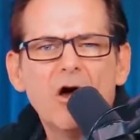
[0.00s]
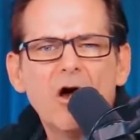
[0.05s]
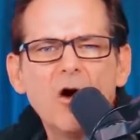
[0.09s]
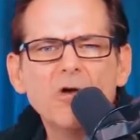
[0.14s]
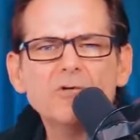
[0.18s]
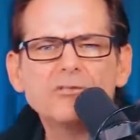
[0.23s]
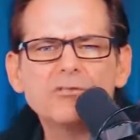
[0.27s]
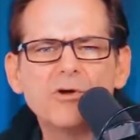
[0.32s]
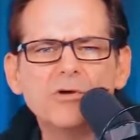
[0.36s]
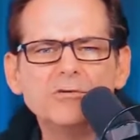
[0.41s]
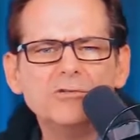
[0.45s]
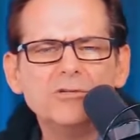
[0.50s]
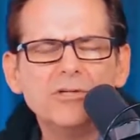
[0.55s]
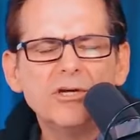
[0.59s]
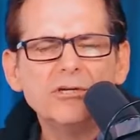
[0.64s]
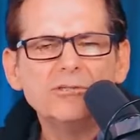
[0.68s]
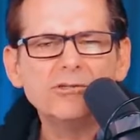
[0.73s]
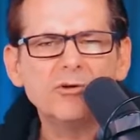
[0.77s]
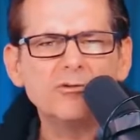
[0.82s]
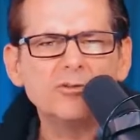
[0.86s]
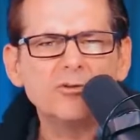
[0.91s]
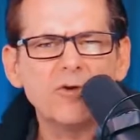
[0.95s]
Oh, so
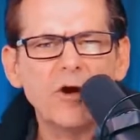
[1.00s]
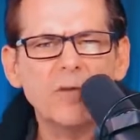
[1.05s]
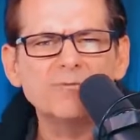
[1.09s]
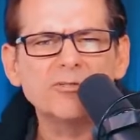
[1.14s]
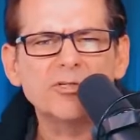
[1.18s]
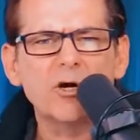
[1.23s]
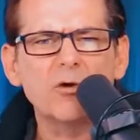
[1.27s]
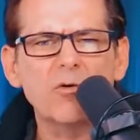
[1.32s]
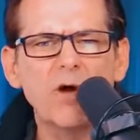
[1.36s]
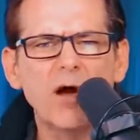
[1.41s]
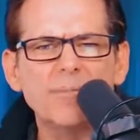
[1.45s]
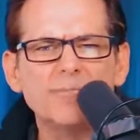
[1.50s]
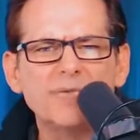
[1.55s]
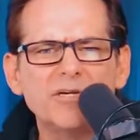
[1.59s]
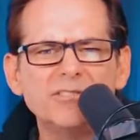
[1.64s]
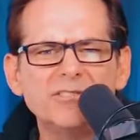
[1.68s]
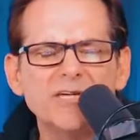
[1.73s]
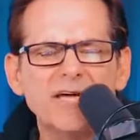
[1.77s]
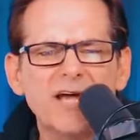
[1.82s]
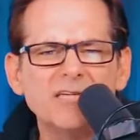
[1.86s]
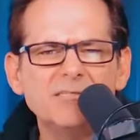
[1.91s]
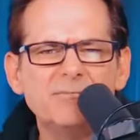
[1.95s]
Trump's corrupt
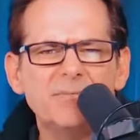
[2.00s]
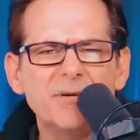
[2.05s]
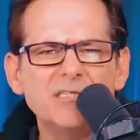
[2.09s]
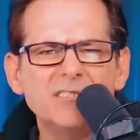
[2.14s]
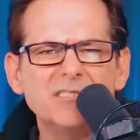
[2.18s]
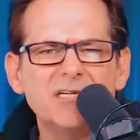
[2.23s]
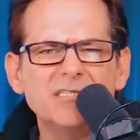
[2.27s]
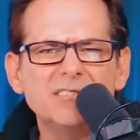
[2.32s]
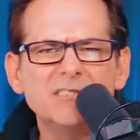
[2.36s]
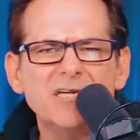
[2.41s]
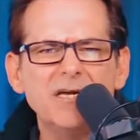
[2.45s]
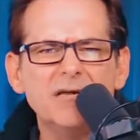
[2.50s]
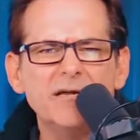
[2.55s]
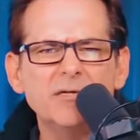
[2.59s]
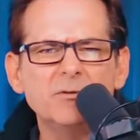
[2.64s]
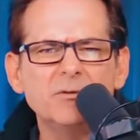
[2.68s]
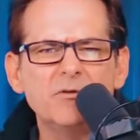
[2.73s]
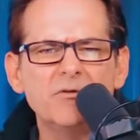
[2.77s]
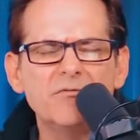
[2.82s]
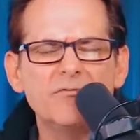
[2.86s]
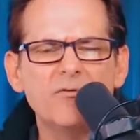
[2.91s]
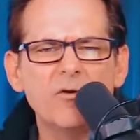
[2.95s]
because he has business
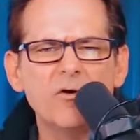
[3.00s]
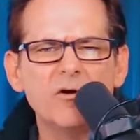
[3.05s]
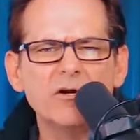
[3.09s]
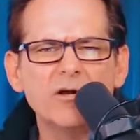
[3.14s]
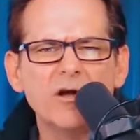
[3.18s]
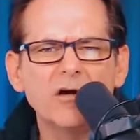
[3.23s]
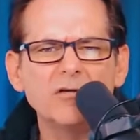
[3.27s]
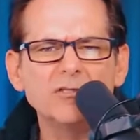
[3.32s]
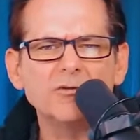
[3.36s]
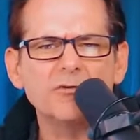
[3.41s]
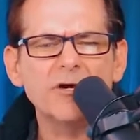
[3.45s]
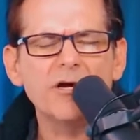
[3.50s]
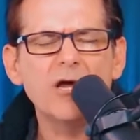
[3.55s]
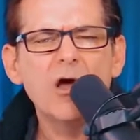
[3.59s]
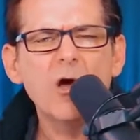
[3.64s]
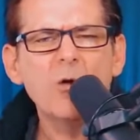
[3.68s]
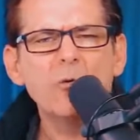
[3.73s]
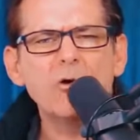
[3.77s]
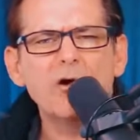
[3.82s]
dealings with a foreign country?